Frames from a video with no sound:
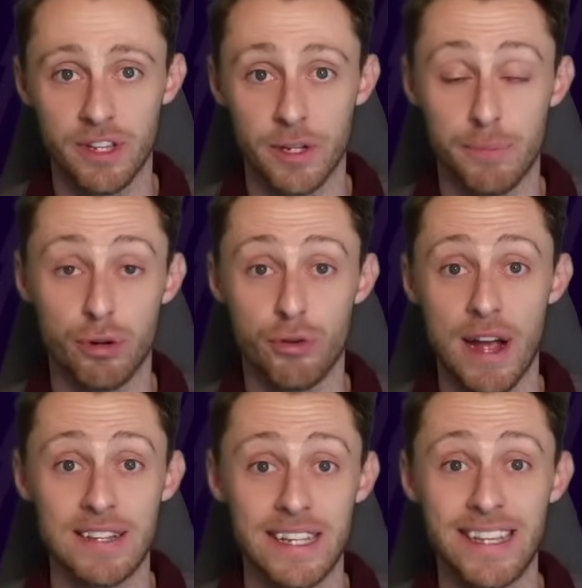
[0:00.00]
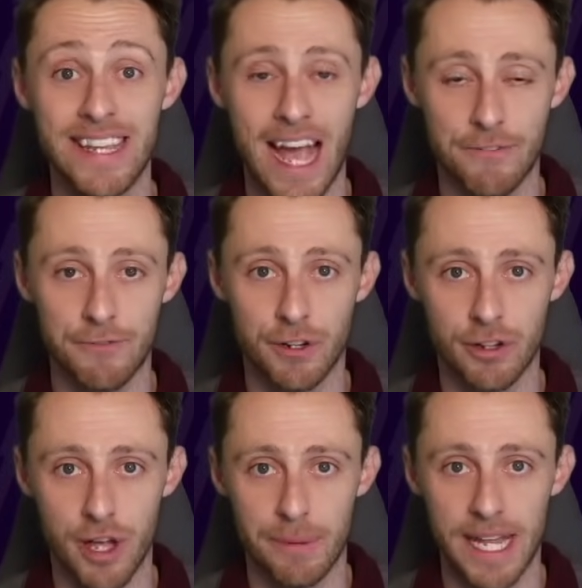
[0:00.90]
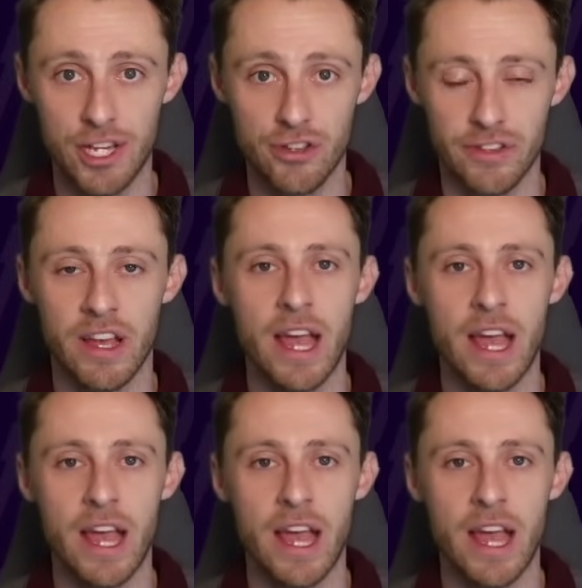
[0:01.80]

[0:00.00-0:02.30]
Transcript: to progress in the African Cup of Nations.